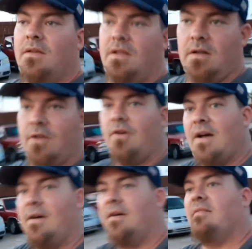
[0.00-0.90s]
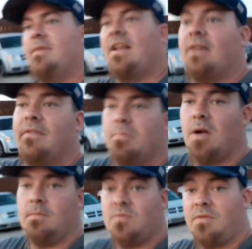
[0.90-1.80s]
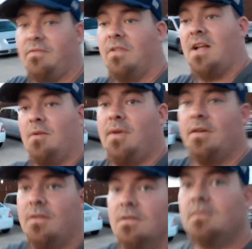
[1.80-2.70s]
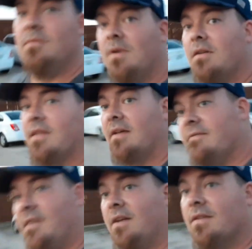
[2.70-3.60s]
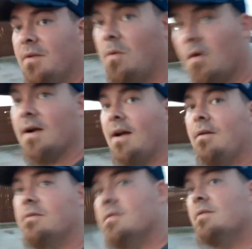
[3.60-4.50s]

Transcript: Y'all know how I've been having problems with the flywheel. Well, that finally wore out.